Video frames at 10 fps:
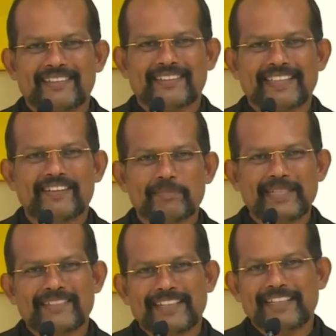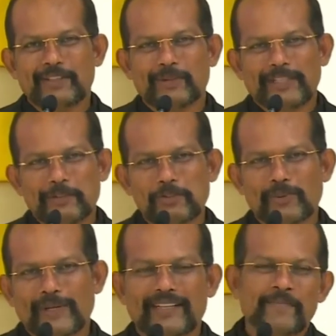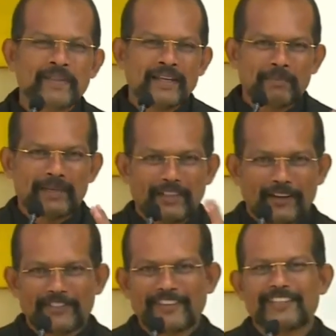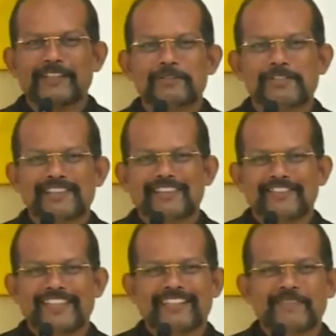they have been trying to reduce weight, but after reducing the weight,